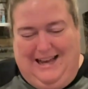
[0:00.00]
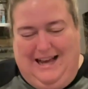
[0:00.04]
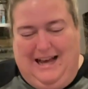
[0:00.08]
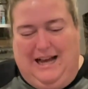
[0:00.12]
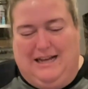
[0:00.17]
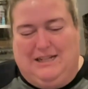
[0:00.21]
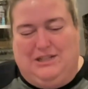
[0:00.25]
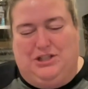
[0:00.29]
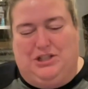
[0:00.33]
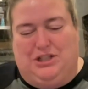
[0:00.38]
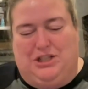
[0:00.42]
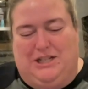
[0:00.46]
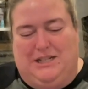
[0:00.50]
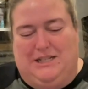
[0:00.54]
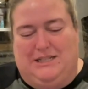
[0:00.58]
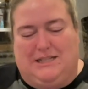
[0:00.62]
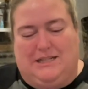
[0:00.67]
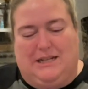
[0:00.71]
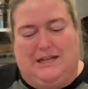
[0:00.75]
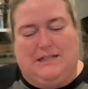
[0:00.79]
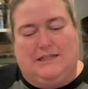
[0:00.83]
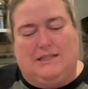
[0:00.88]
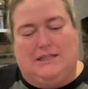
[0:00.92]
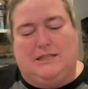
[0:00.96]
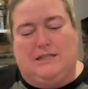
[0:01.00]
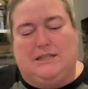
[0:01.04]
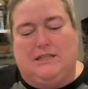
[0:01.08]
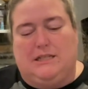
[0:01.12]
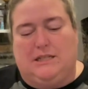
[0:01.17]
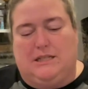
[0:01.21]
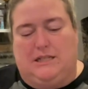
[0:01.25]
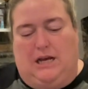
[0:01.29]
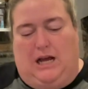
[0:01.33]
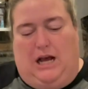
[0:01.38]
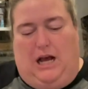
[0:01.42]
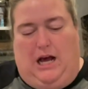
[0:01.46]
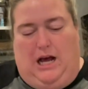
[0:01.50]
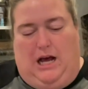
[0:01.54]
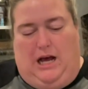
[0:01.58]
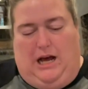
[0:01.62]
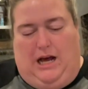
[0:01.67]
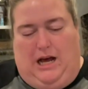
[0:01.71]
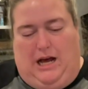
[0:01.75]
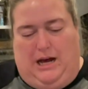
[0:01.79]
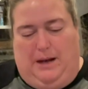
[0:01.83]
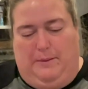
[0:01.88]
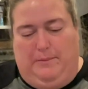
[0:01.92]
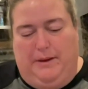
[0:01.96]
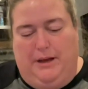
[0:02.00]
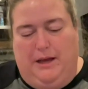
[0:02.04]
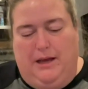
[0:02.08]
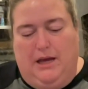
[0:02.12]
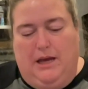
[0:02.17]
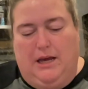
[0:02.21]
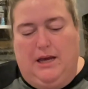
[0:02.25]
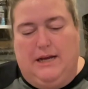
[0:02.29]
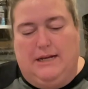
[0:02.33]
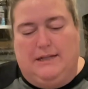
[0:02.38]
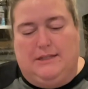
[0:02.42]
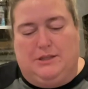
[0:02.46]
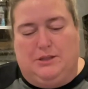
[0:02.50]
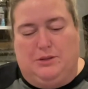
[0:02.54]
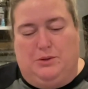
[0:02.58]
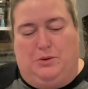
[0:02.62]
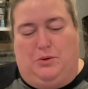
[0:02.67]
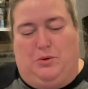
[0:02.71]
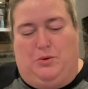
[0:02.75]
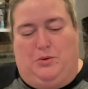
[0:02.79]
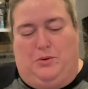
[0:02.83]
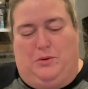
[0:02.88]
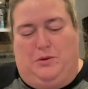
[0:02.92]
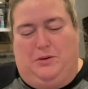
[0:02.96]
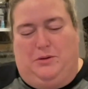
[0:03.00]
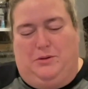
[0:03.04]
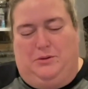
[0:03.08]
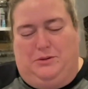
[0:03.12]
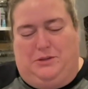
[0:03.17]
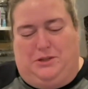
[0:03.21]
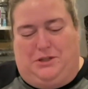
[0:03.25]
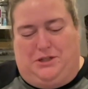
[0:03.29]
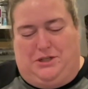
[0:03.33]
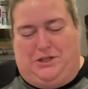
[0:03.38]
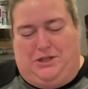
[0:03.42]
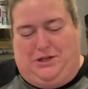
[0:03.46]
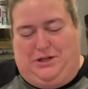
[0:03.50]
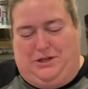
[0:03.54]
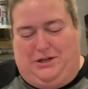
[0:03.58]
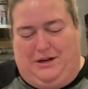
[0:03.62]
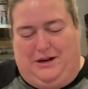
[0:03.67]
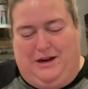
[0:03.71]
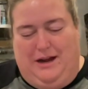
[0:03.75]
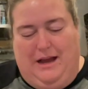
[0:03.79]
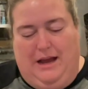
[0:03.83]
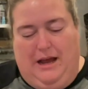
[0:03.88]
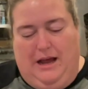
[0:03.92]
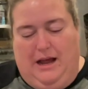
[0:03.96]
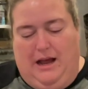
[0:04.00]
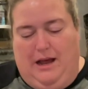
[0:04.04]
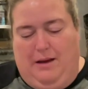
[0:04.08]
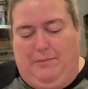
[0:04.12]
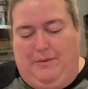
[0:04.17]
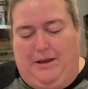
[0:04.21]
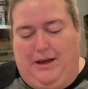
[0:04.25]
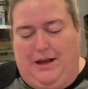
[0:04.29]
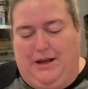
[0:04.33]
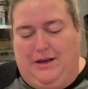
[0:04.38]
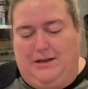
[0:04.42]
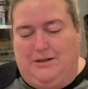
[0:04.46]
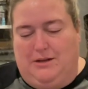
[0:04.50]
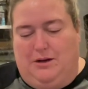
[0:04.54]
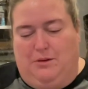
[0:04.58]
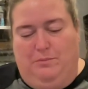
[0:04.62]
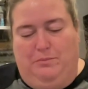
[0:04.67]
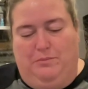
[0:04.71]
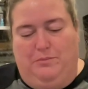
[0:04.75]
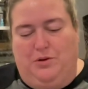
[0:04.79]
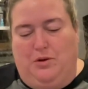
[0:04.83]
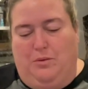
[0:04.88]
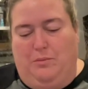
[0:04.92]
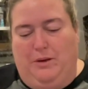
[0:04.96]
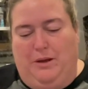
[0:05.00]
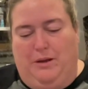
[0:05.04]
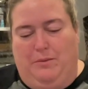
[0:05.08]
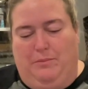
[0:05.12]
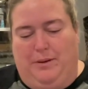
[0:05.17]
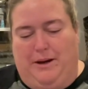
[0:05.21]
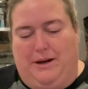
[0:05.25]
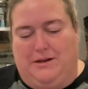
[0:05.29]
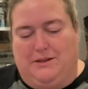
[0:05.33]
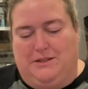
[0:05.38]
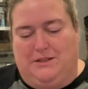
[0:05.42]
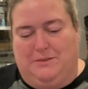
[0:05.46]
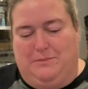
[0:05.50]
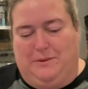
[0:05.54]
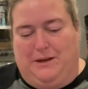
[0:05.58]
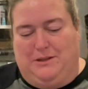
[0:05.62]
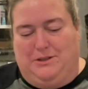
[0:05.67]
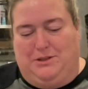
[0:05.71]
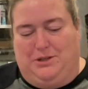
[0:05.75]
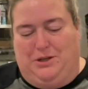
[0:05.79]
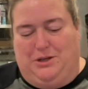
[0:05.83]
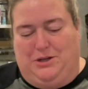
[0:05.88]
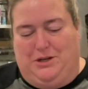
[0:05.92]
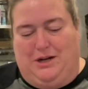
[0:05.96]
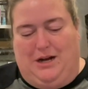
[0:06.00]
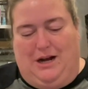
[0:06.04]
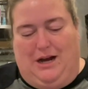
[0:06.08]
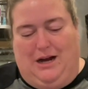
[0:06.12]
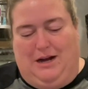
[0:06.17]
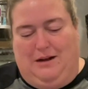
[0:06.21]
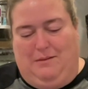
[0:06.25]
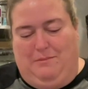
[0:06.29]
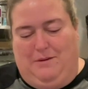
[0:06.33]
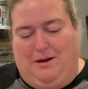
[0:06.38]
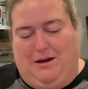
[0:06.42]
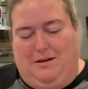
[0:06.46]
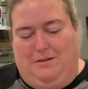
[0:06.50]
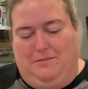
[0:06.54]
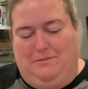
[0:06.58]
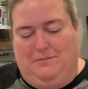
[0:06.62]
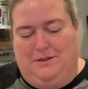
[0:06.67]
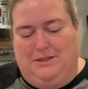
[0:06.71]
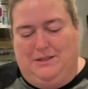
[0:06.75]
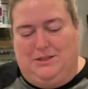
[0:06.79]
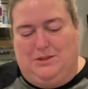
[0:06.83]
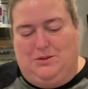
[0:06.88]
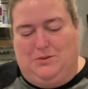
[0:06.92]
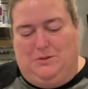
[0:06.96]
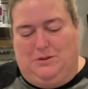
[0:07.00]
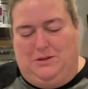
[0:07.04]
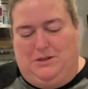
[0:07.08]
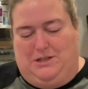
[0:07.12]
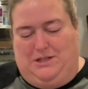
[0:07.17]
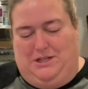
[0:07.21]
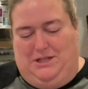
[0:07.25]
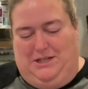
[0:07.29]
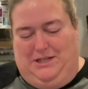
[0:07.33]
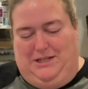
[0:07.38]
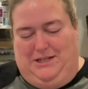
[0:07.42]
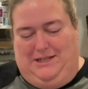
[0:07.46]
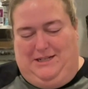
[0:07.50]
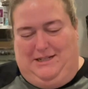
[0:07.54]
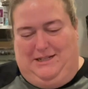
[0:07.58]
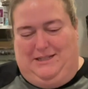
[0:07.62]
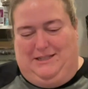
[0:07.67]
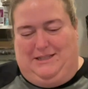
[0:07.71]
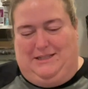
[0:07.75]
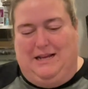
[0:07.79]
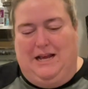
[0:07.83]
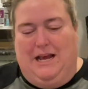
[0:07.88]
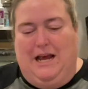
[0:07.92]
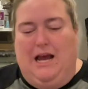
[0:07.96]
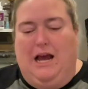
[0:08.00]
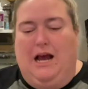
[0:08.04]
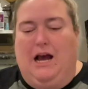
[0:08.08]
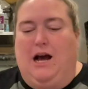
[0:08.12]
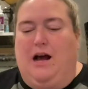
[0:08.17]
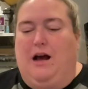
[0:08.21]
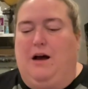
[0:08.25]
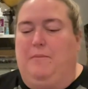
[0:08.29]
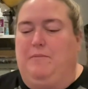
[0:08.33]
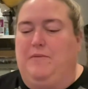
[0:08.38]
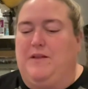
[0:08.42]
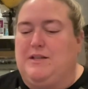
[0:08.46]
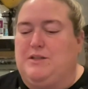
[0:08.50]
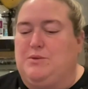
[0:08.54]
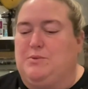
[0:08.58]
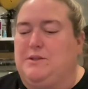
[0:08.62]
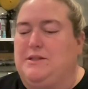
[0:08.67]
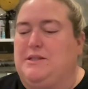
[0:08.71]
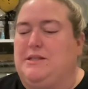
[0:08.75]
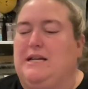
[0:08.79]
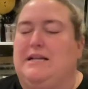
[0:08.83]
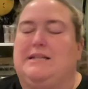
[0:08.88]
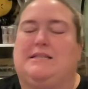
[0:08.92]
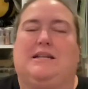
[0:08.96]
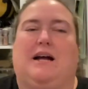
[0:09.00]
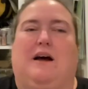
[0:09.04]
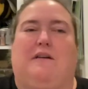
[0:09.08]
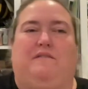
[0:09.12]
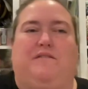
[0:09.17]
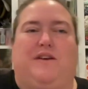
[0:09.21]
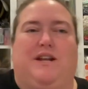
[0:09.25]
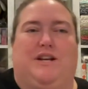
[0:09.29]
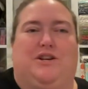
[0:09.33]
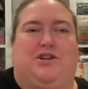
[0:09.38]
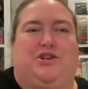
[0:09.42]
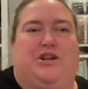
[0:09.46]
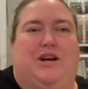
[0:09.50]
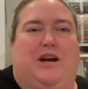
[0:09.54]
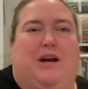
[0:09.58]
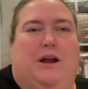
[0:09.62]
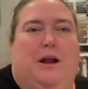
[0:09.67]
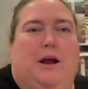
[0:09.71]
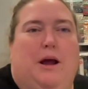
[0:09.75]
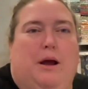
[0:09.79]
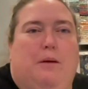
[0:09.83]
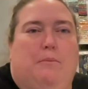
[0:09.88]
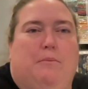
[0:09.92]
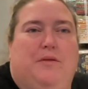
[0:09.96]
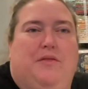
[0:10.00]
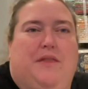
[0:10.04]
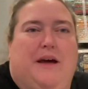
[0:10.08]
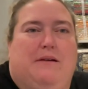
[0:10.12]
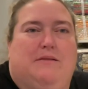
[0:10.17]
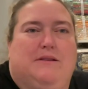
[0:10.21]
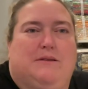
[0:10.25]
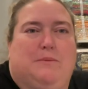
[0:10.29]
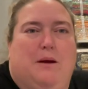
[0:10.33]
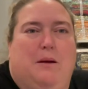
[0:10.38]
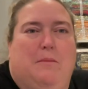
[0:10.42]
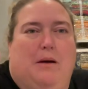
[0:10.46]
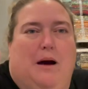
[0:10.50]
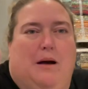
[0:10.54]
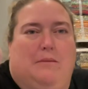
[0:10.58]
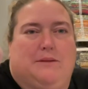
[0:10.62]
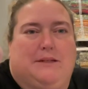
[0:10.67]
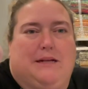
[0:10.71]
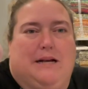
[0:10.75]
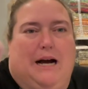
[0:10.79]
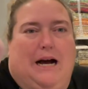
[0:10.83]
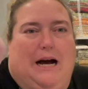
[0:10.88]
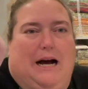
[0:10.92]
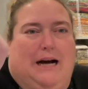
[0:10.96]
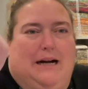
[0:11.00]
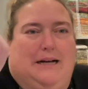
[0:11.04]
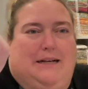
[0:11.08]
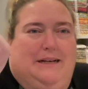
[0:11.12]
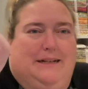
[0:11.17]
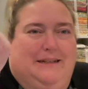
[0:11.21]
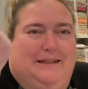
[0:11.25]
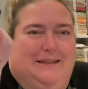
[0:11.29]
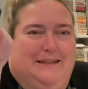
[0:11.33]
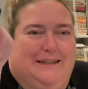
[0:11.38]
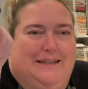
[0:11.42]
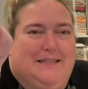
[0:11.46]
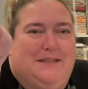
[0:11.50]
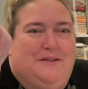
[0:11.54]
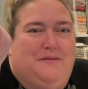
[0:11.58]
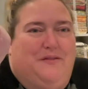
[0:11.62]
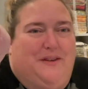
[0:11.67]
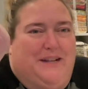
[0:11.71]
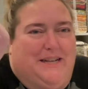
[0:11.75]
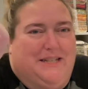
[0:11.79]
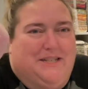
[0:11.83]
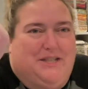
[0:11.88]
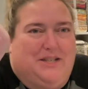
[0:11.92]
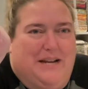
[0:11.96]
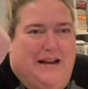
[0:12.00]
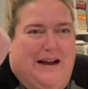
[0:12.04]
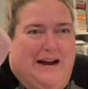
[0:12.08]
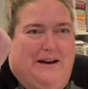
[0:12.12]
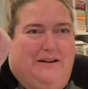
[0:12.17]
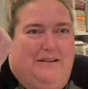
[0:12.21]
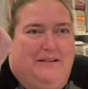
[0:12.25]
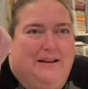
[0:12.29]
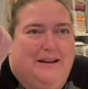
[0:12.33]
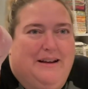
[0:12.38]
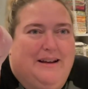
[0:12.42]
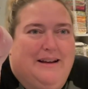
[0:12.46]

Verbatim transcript: And she's like, stop, it's a rooster. I'm like, don't be embarrassed about your cock, Mom. It's gorgeous. This one's, it's not finished yet, but that was my mom's cock. It's finished now,